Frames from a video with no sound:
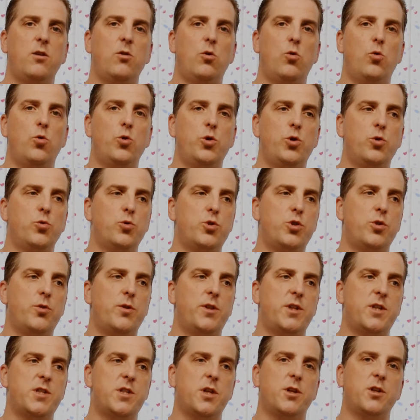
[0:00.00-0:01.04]
or you're doing
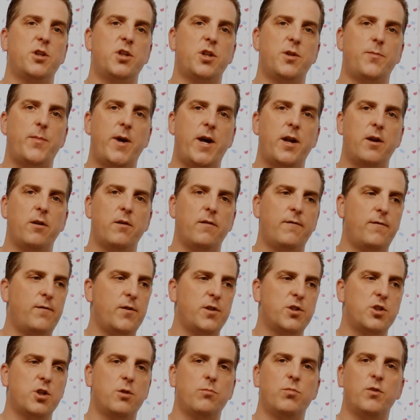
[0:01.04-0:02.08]
this under the banner, for
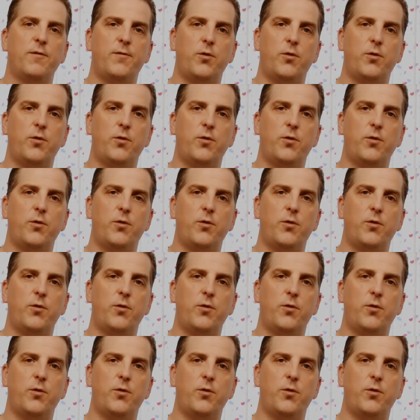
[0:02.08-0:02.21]
example,